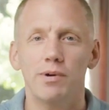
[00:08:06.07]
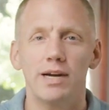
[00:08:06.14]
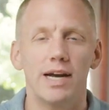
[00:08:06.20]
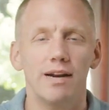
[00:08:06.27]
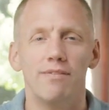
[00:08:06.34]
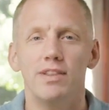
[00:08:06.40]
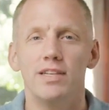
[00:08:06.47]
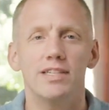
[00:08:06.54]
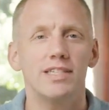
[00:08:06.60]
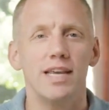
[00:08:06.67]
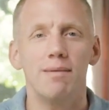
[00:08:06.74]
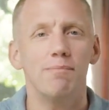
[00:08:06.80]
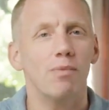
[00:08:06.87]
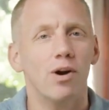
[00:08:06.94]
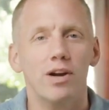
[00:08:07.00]
We're kind of in the
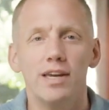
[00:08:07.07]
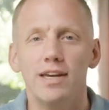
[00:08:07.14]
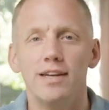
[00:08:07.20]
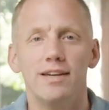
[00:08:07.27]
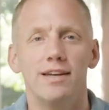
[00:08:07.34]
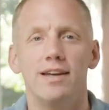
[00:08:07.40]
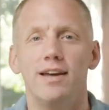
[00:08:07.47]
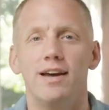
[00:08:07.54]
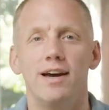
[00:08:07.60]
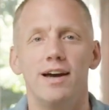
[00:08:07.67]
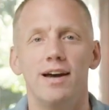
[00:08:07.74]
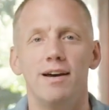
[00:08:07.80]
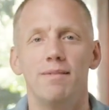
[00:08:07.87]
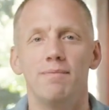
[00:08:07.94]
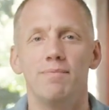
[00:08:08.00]
same market.
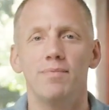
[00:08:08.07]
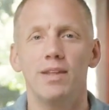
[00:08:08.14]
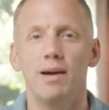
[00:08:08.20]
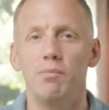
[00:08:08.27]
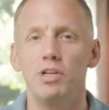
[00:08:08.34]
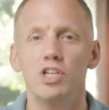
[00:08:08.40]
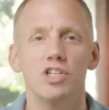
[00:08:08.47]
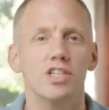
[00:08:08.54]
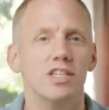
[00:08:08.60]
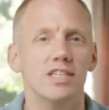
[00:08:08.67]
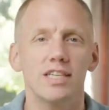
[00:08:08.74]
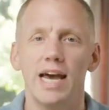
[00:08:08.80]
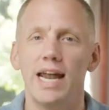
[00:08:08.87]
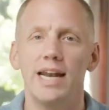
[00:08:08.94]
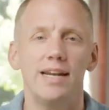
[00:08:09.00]
And we just
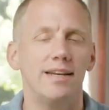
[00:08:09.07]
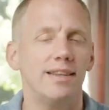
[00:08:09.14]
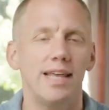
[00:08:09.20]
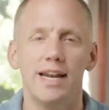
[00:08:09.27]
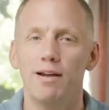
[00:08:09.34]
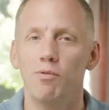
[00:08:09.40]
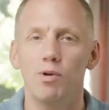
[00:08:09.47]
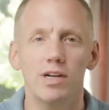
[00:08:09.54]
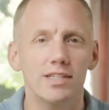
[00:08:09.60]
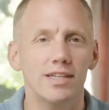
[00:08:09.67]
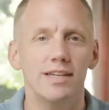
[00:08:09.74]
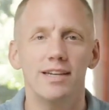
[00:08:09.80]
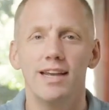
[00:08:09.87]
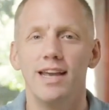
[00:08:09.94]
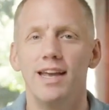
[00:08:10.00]
decided that it
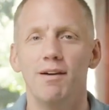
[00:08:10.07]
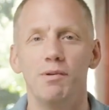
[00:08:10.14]
wasn't,